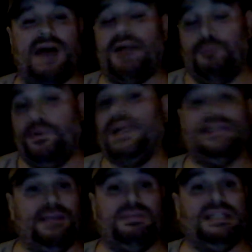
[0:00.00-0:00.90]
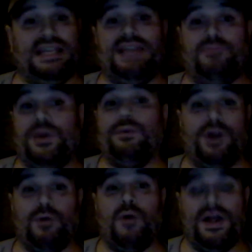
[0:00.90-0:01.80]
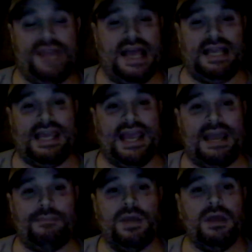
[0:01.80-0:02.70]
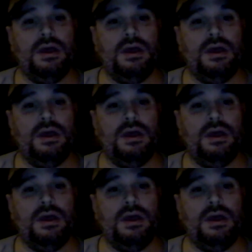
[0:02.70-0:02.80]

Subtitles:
I really believe we would have won that game,